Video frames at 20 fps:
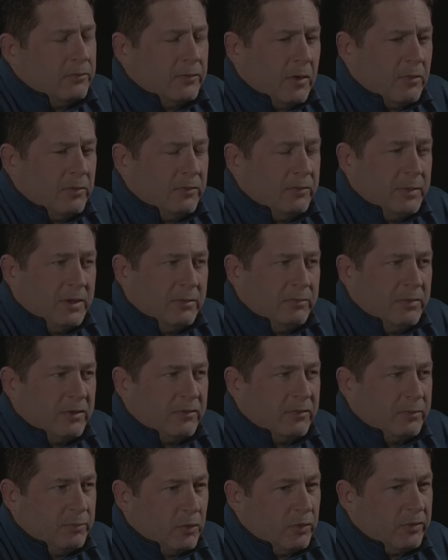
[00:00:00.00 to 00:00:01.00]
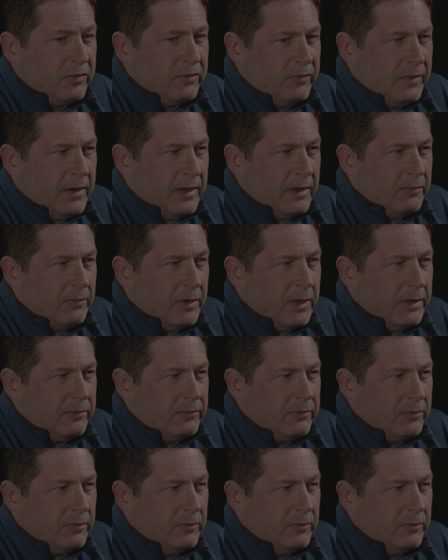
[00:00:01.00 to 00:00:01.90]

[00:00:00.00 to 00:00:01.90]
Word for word: I was always been a big sports fan, right?